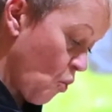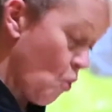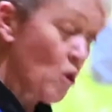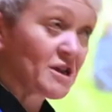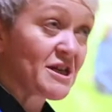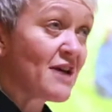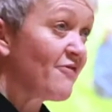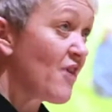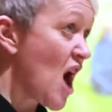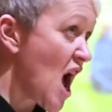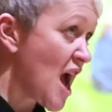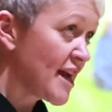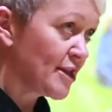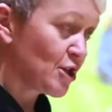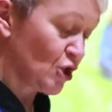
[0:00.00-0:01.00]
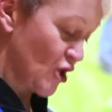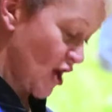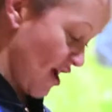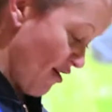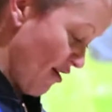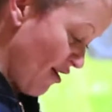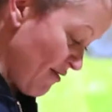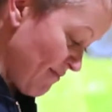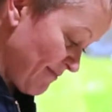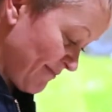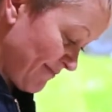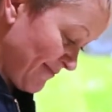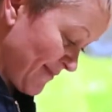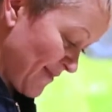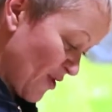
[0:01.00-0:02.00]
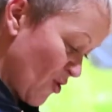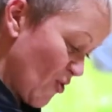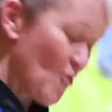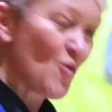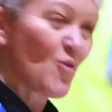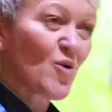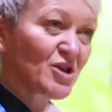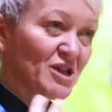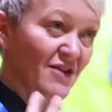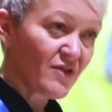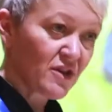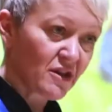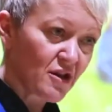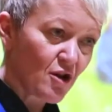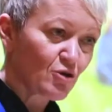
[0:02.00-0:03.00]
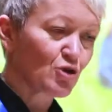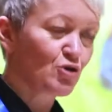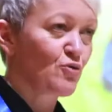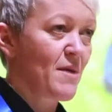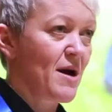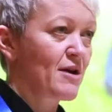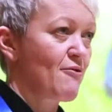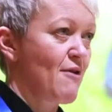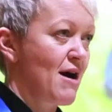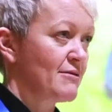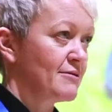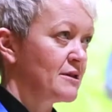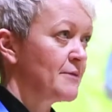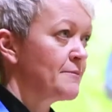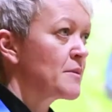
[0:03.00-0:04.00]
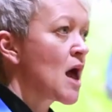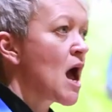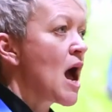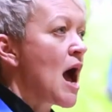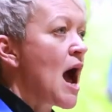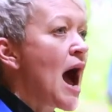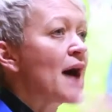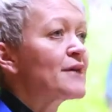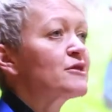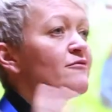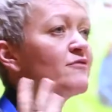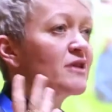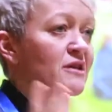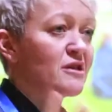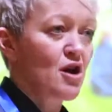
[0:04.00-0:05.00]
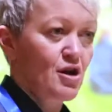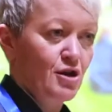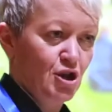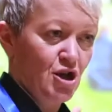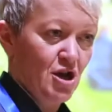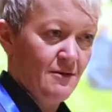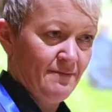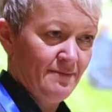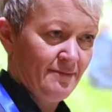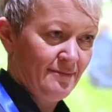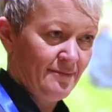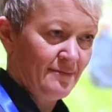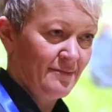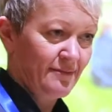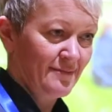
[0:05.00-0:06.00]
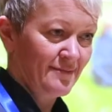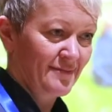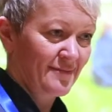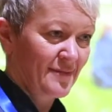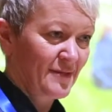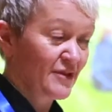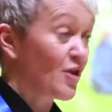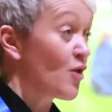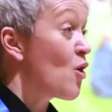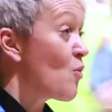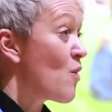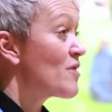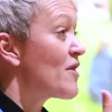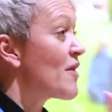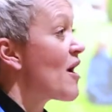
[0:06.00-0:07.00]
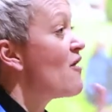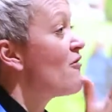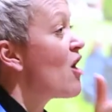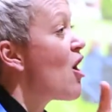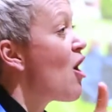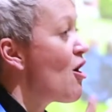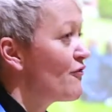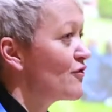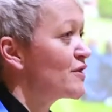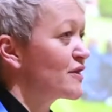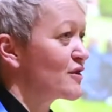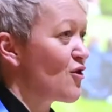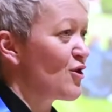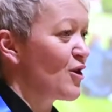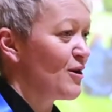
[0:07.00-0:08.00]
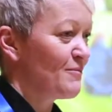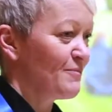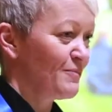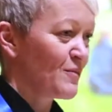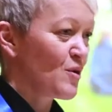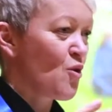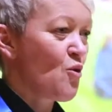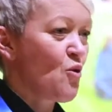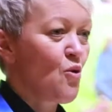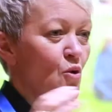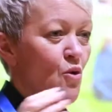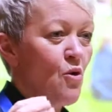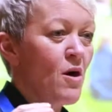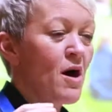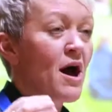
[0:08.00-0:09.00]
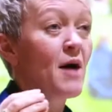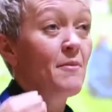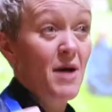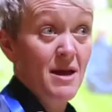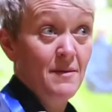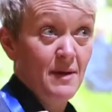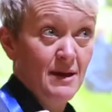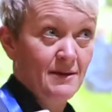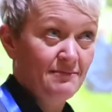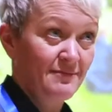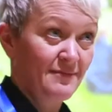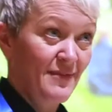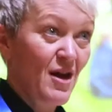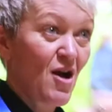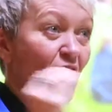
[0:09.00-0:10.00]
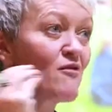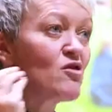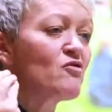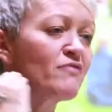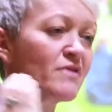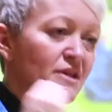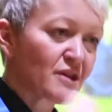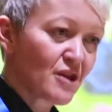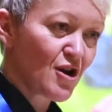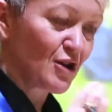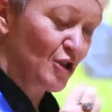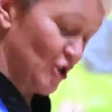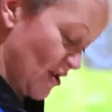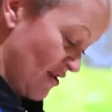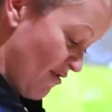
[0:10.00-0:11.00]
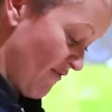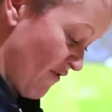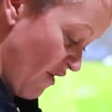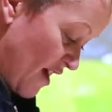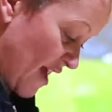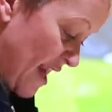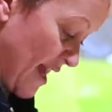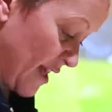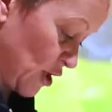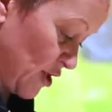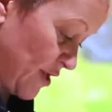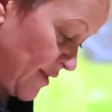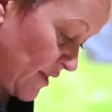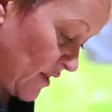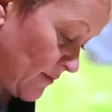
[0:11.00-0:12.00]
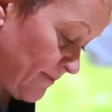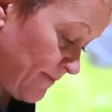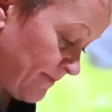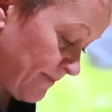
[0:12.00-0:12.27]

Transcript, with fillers: whatever age they are, or whatever social background, as a researcher. So whether they are a Harvard scholar or a baby. They are a researcher of our collections.